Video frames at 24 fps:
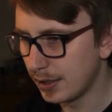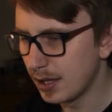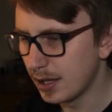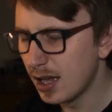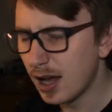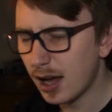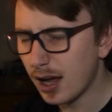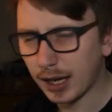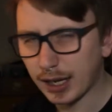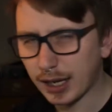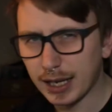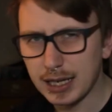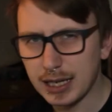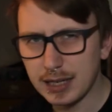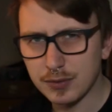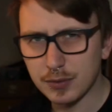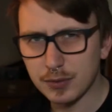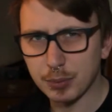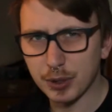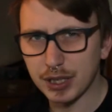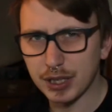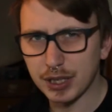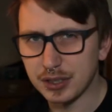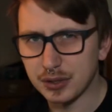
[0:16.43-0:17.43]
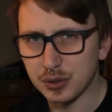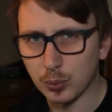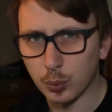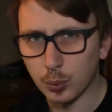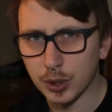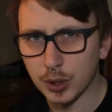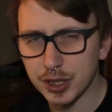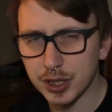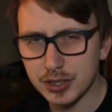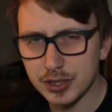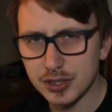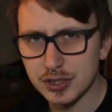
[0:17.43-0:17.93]
I can't even put it into
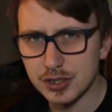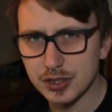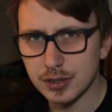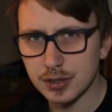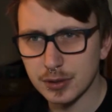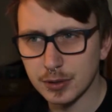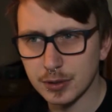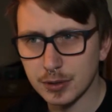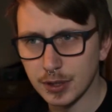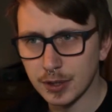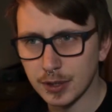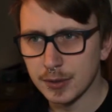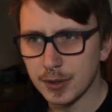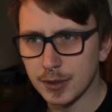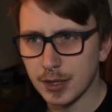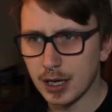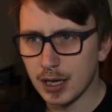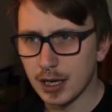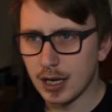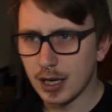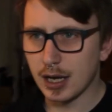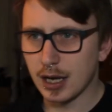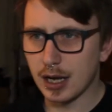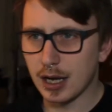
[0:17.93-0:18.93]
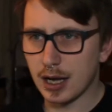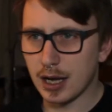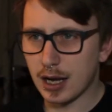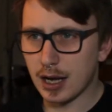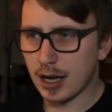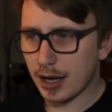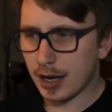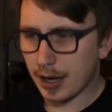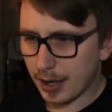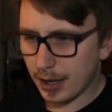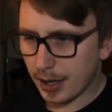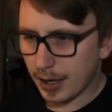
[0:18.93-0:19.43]
words.
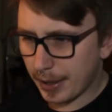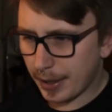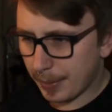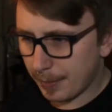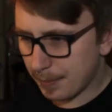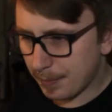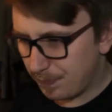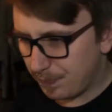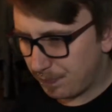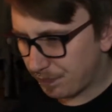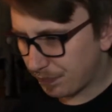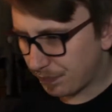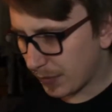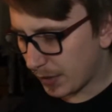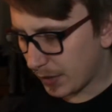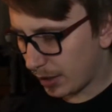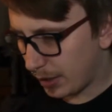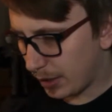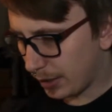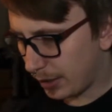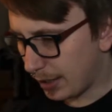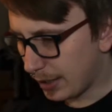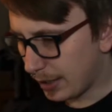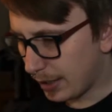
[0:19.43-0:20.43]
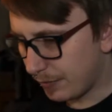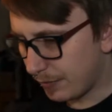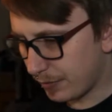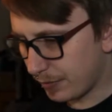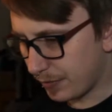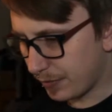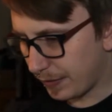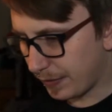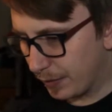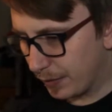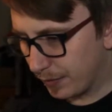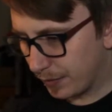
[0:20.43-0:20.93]
I can't even
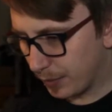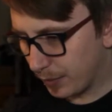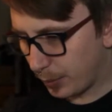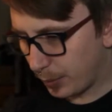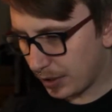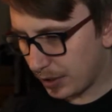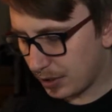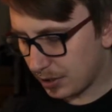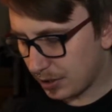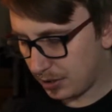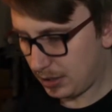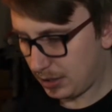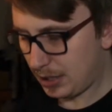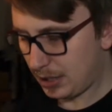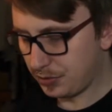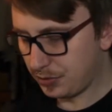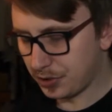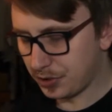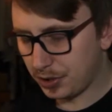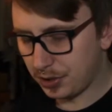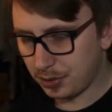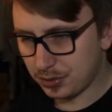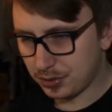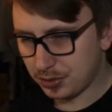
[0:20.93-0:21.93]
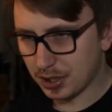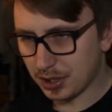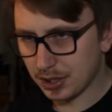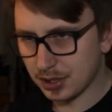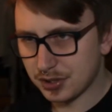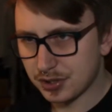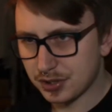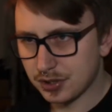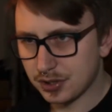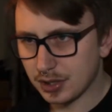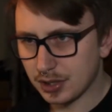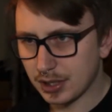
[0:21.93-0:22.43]
think of a way to introduce
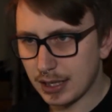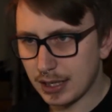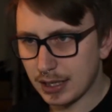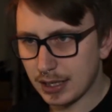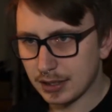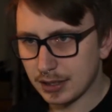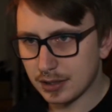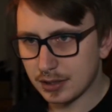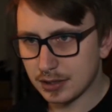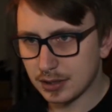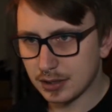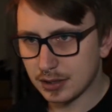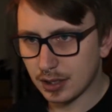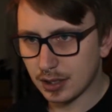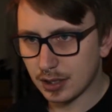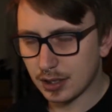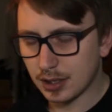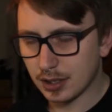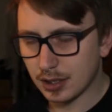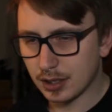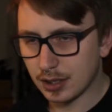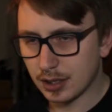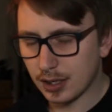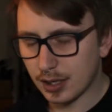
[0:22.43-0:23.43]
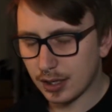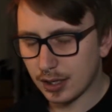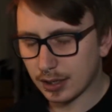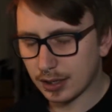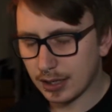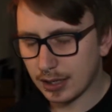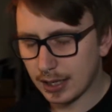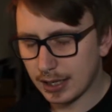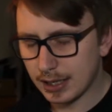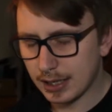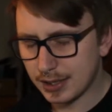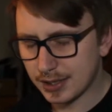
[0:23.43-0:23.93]
this. It's a
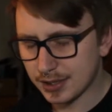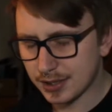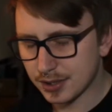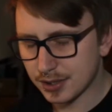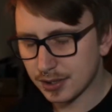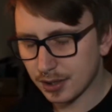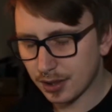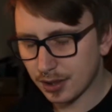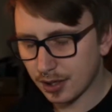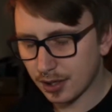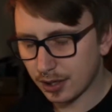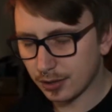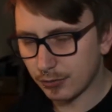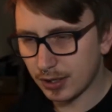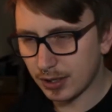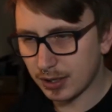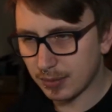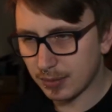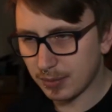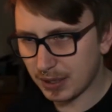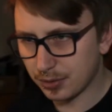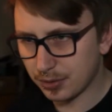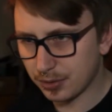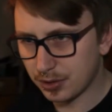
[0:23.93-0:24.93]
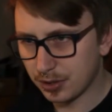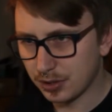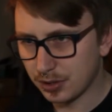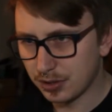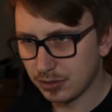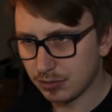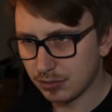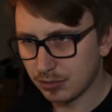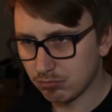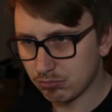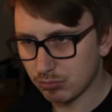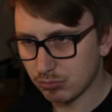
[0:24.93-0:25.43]
case that I read about
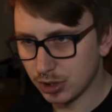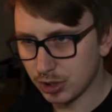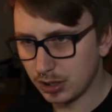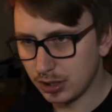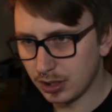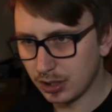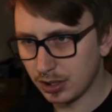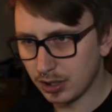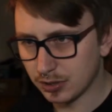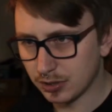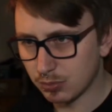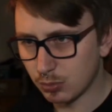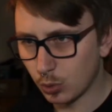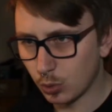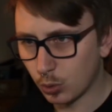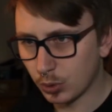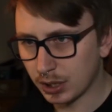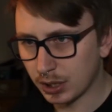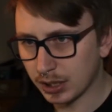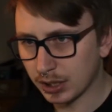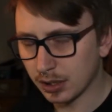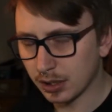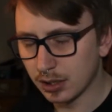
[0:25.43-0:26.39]
earlier this morning